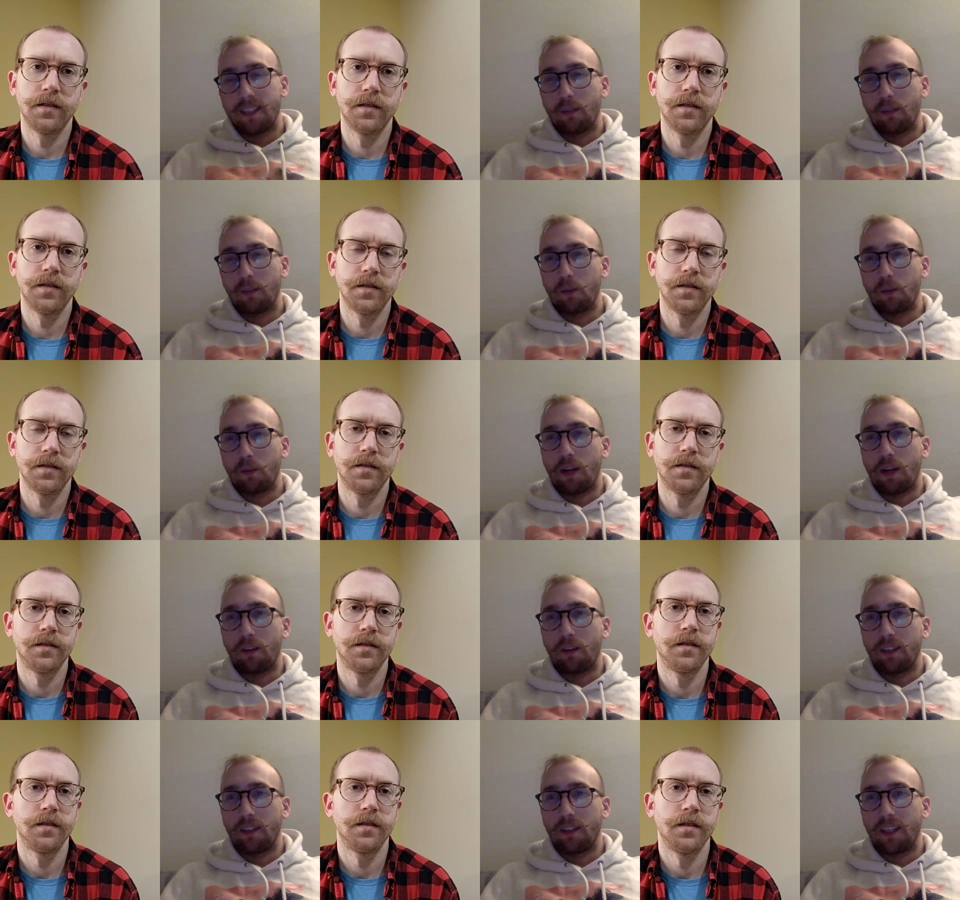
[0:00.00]
Speaker 1: and we
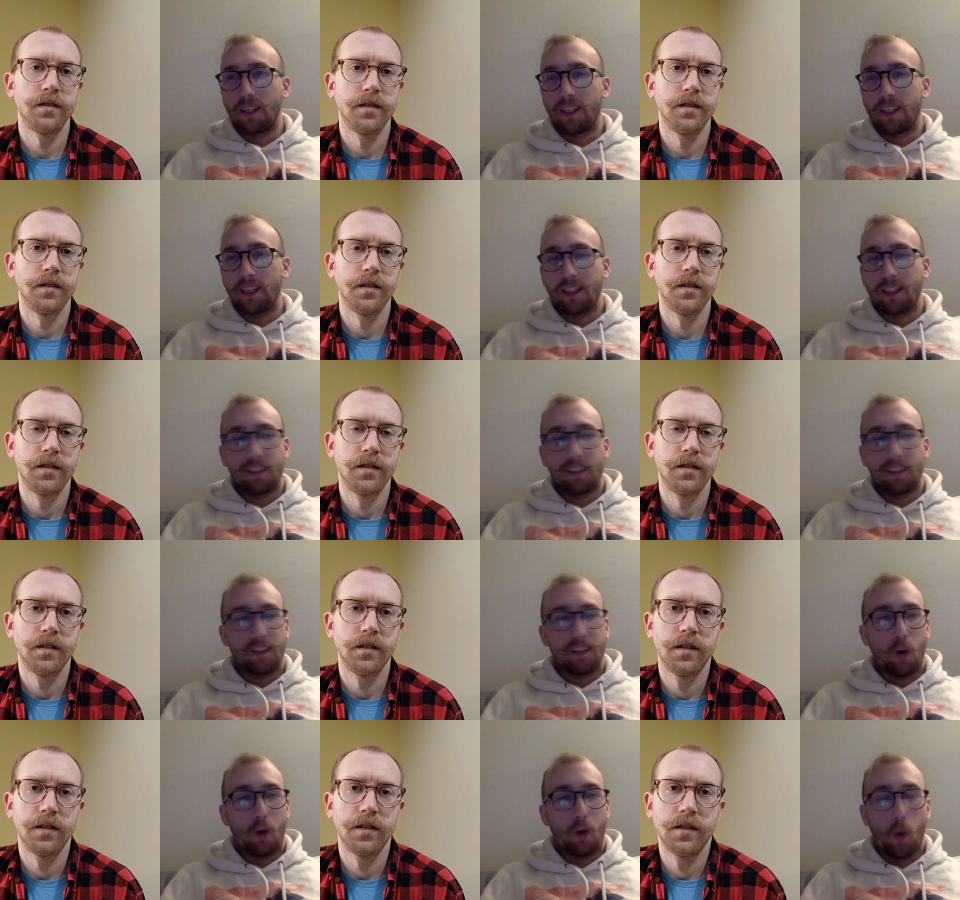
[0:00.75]
found
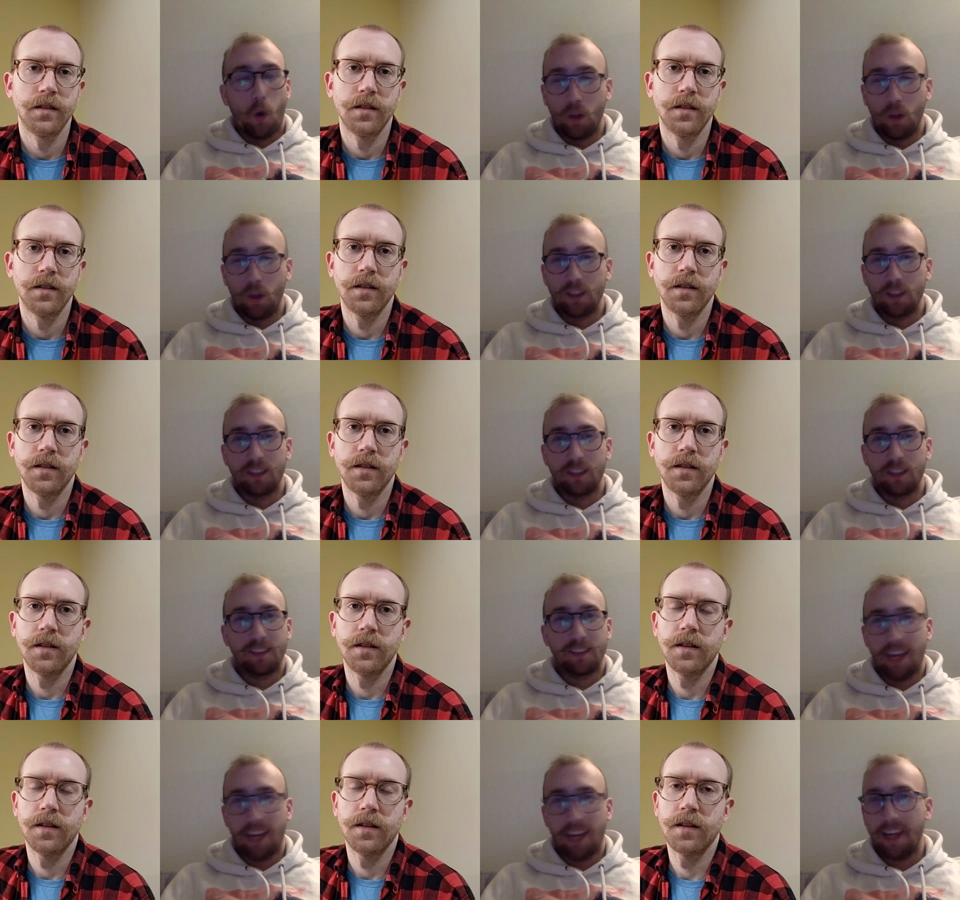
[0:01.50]
uh, a horse
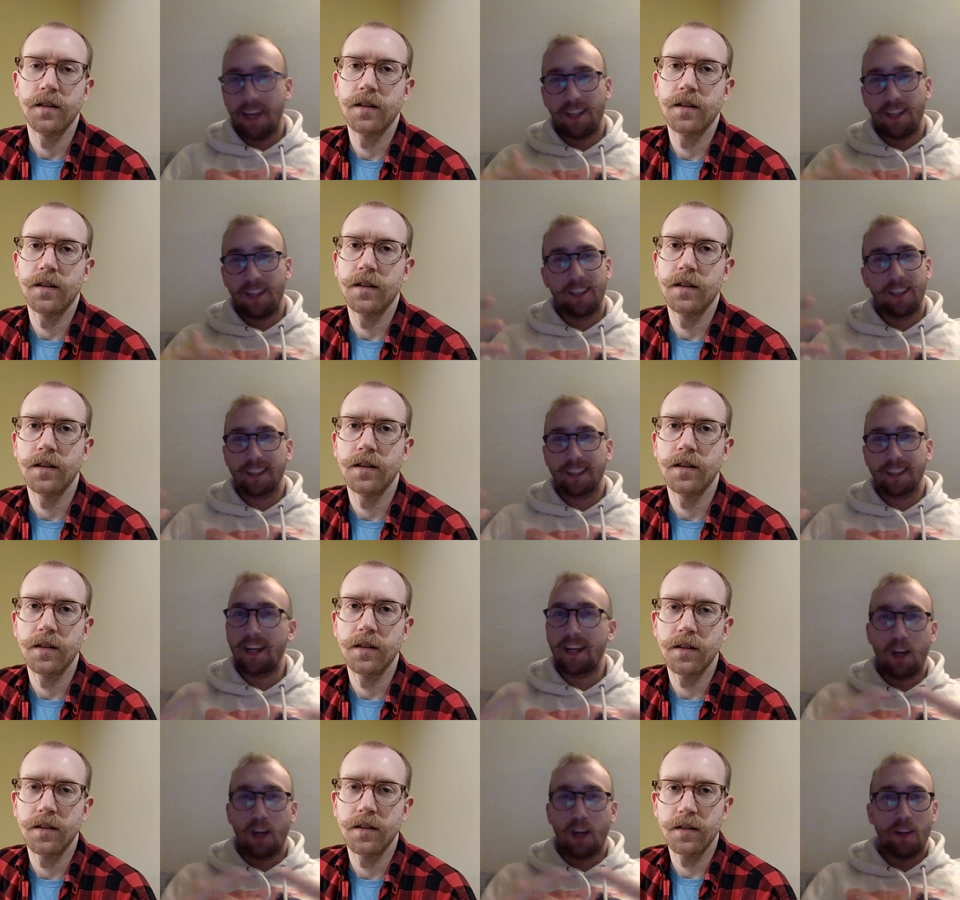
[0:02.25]
and saddle
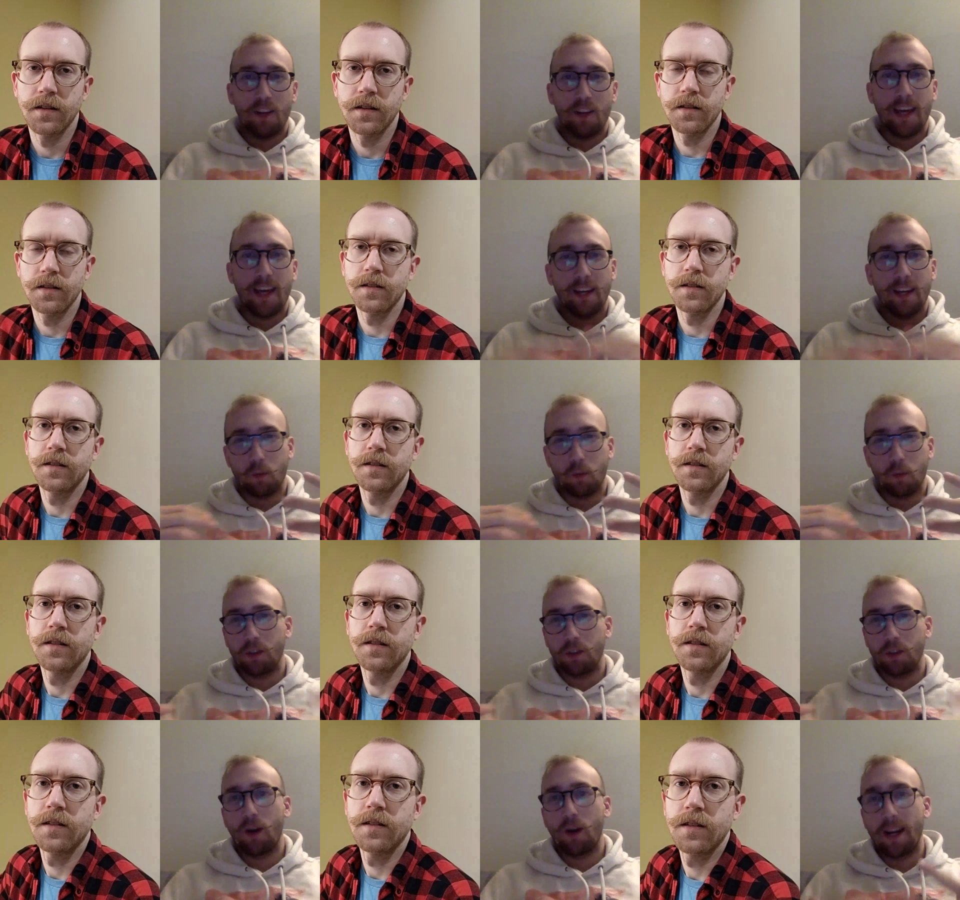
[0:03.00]
and got all that.
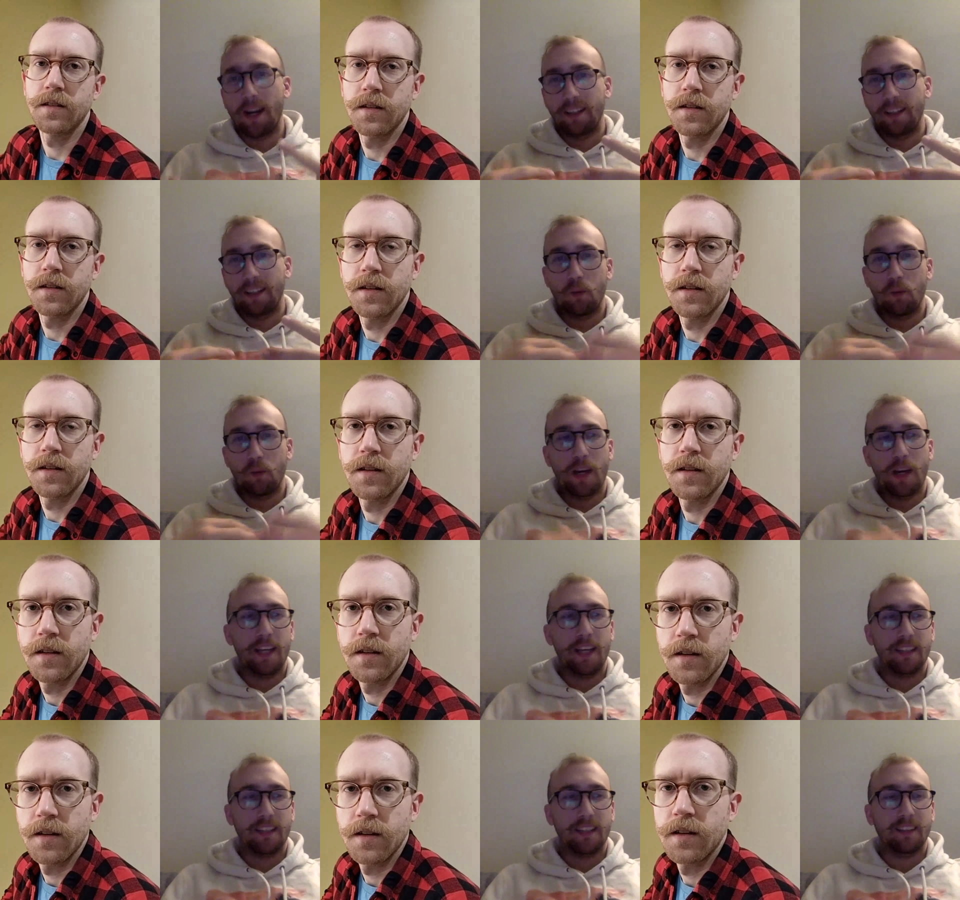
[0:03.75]
We're grinding
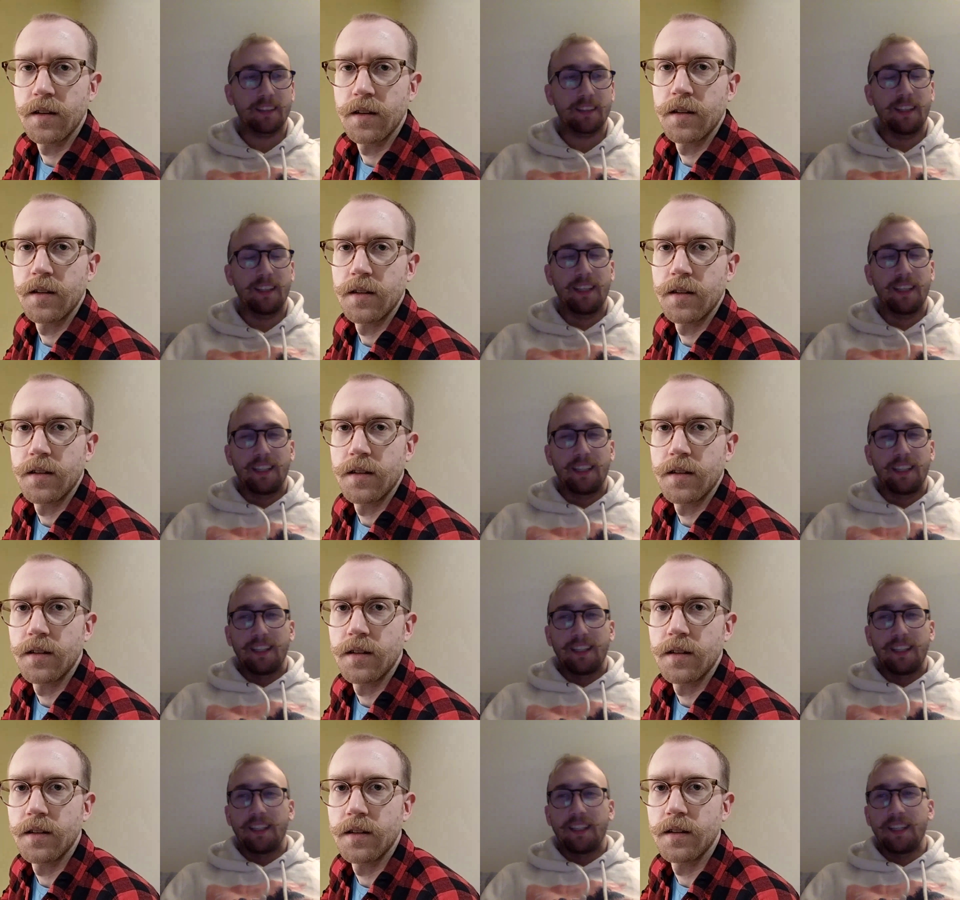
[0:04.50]
away and.
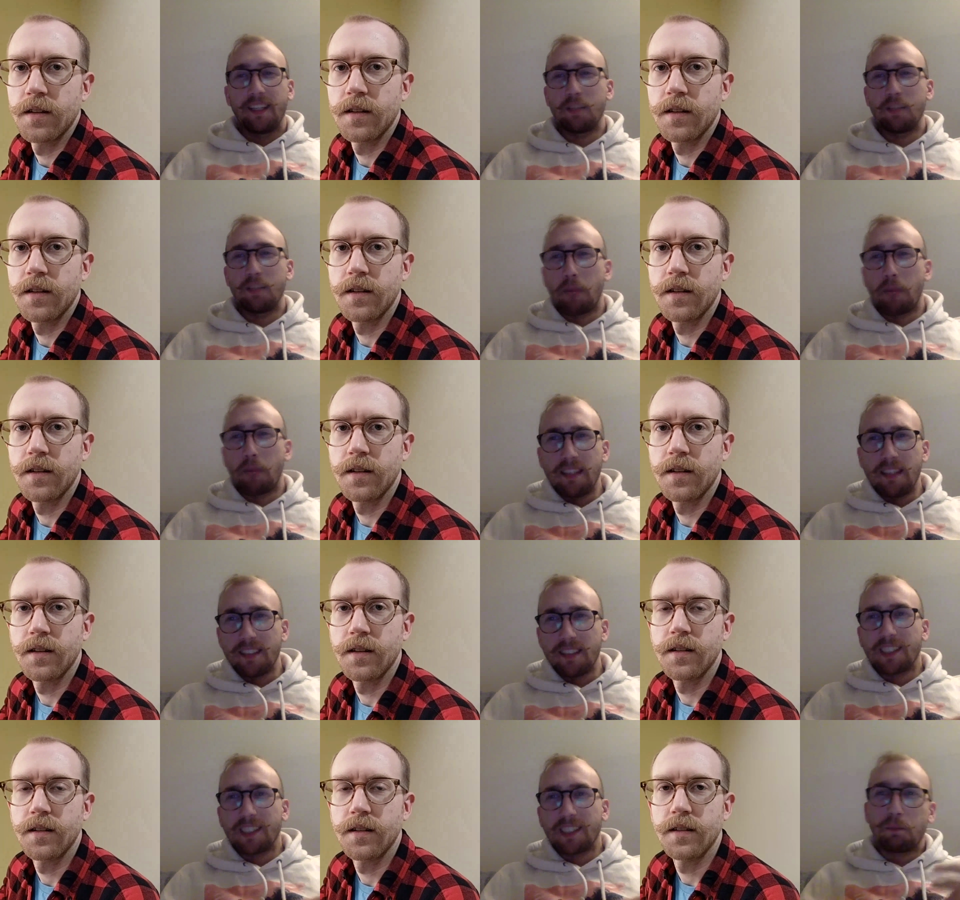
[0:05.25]
Uh, it's
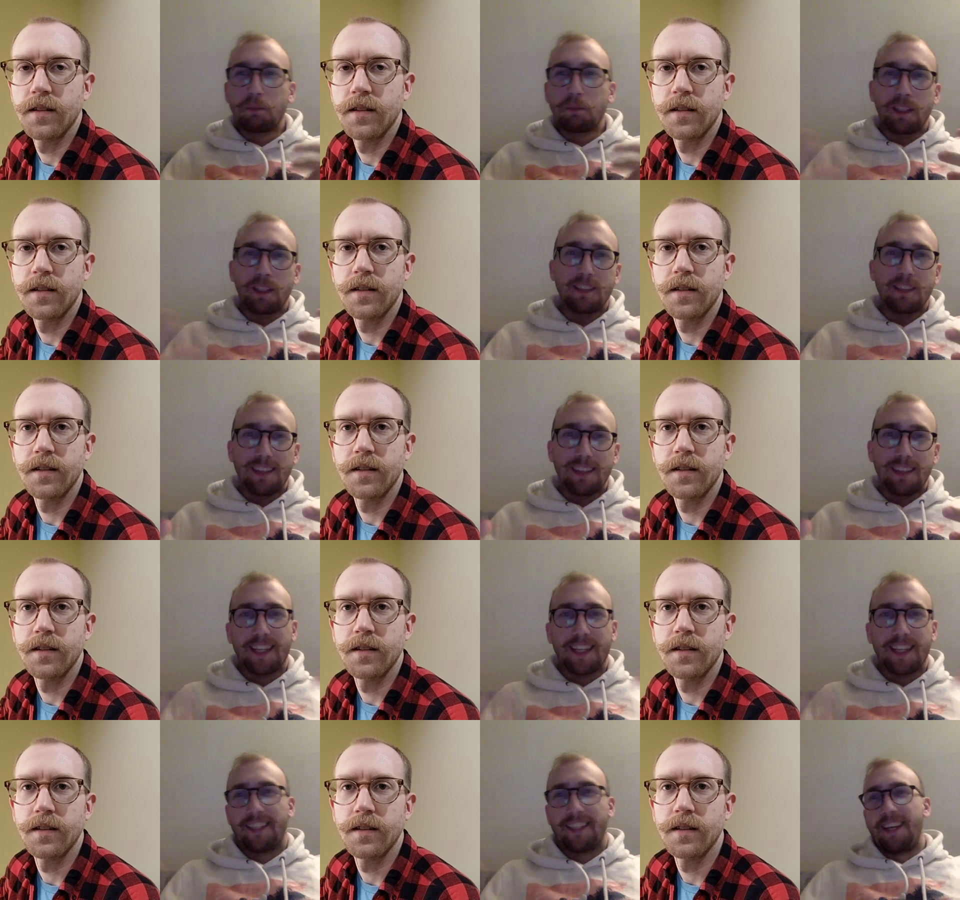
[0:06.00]
basics, but it's
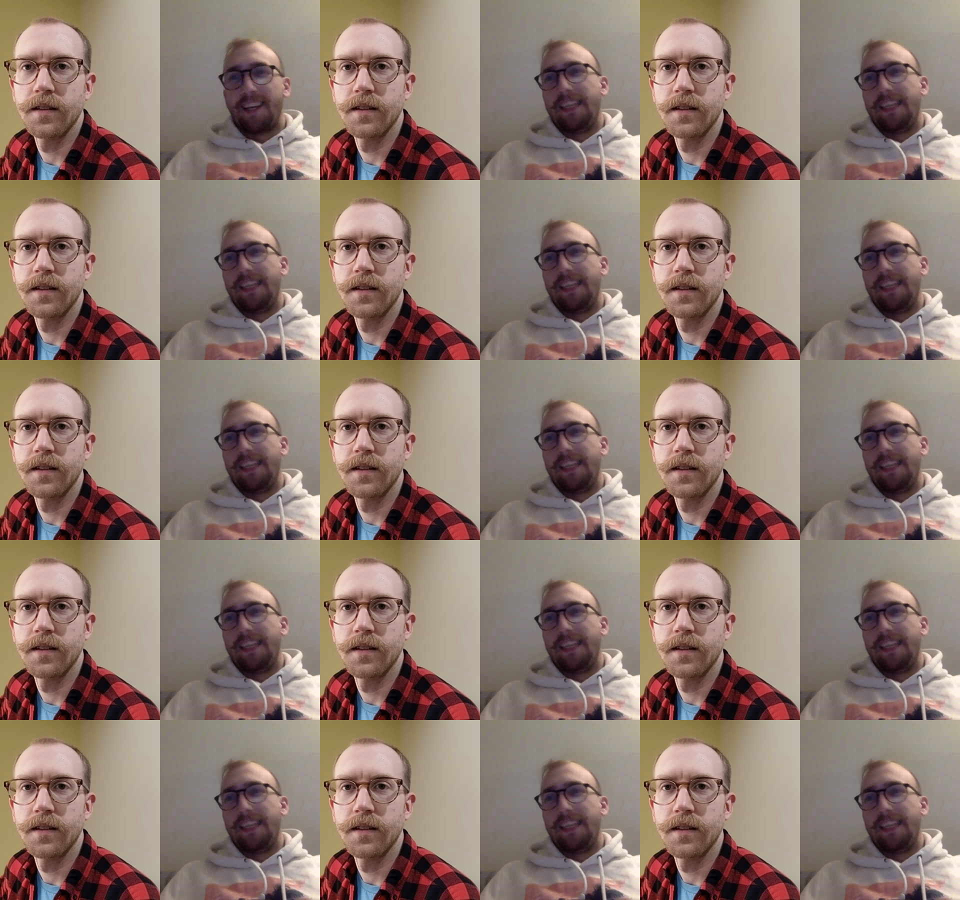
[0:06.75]
like